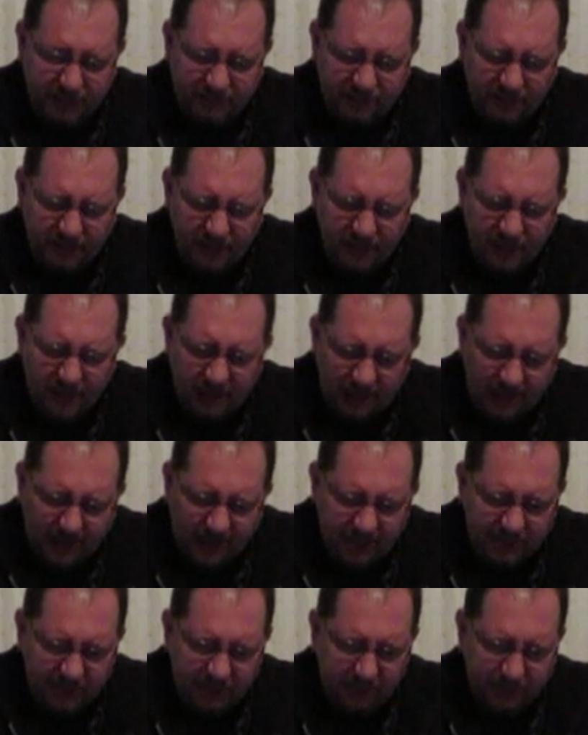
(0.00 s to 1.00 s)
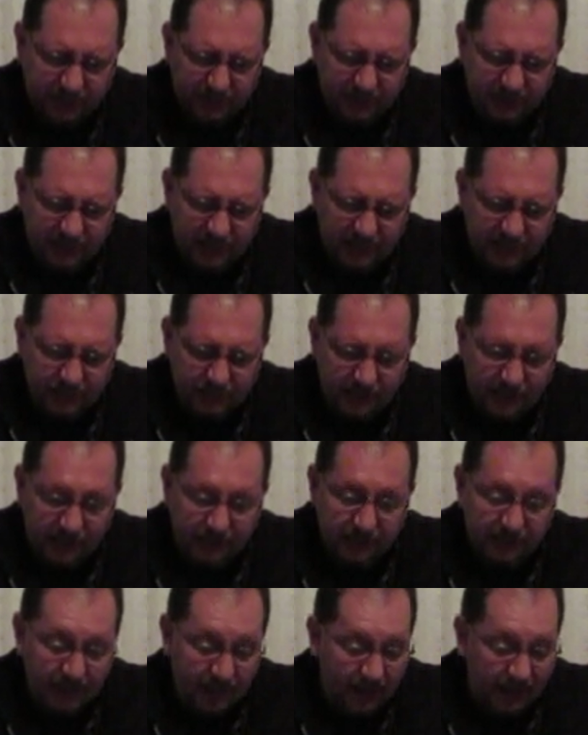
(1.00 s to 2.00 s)
of a high jumper statue, and I
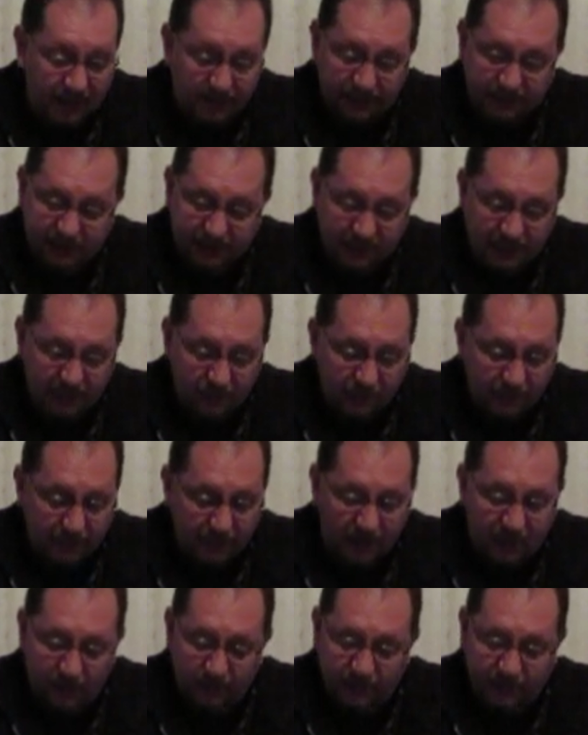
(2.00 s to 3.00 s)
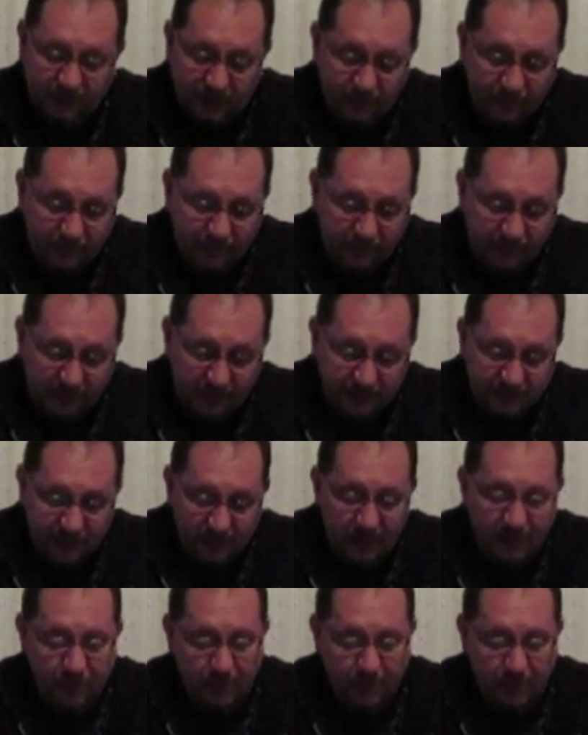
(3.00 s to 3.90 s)
could not understand where Mom was going with this